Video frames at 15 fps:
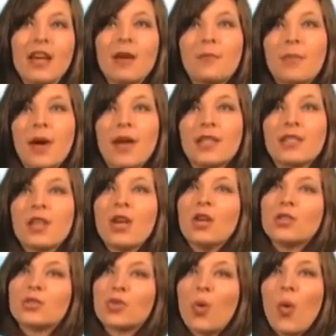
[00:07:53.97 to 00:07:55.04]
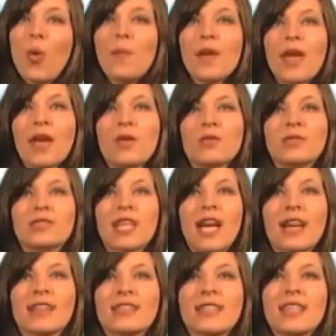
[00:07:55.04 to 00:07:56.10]
but Tome un
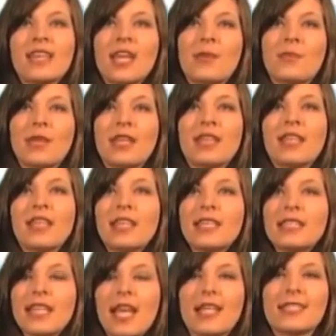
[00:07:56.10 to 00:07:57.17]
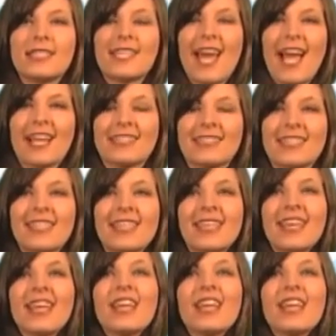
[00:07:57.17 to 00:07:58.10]
taxi can mean he takes a taxi,